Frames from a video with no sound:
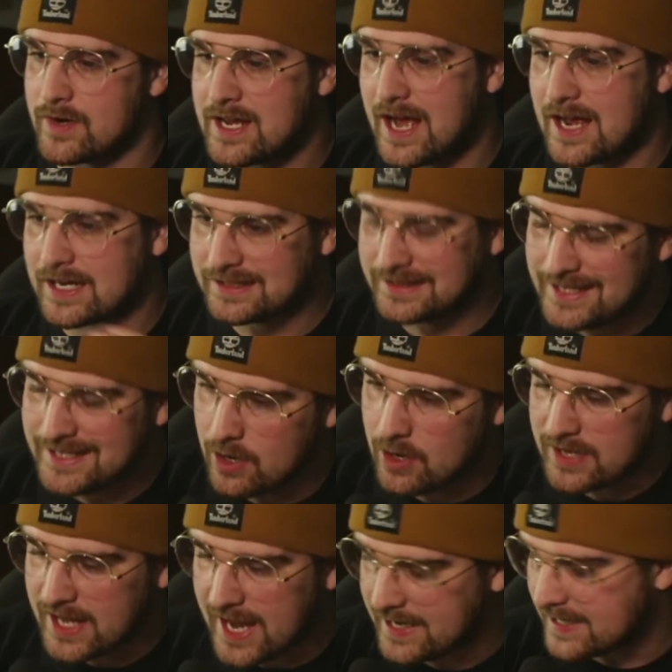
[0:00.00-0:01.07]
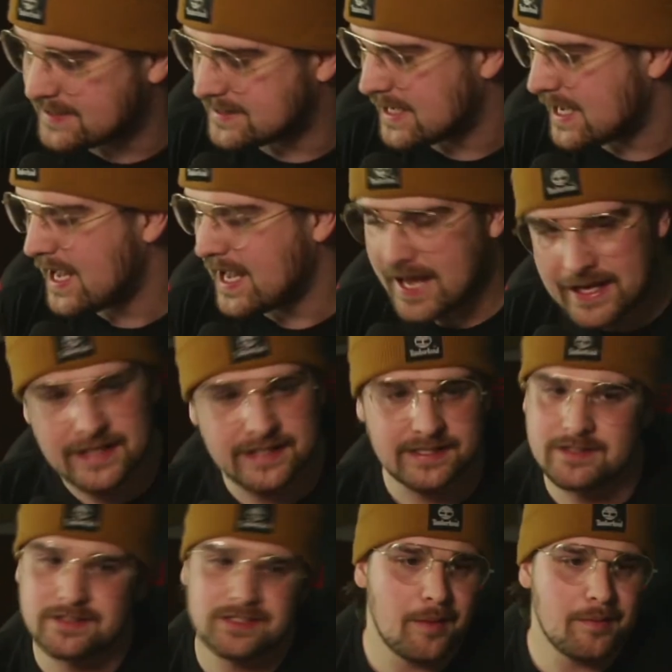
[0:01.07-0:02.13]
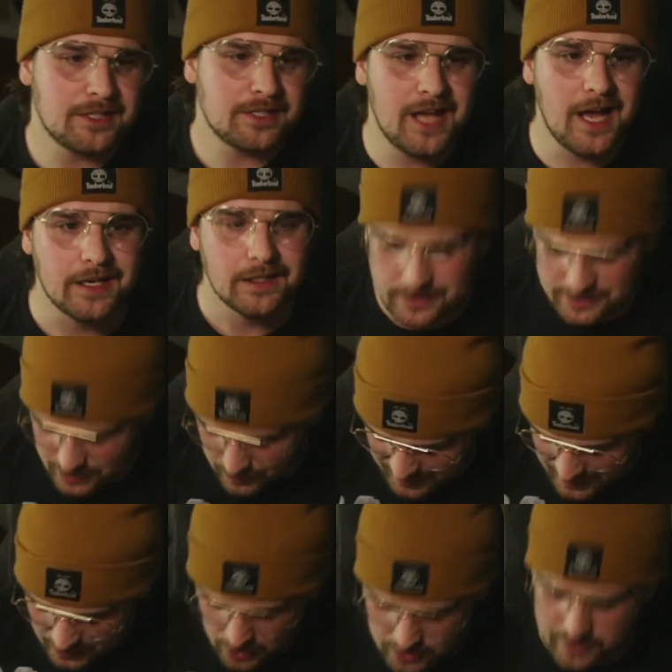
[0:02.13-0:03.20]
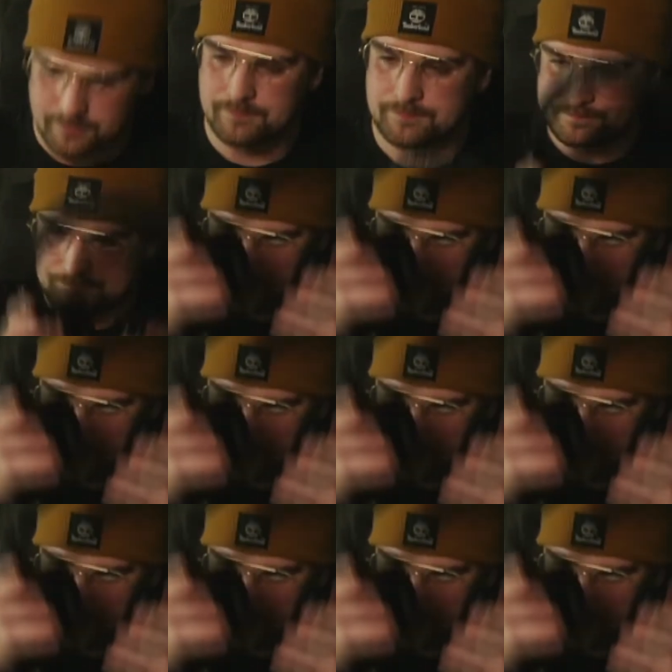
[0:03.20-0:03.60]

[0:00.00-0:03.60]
We got Clio Cadence, Innocence. I'm excited. Let's see what we got cooking.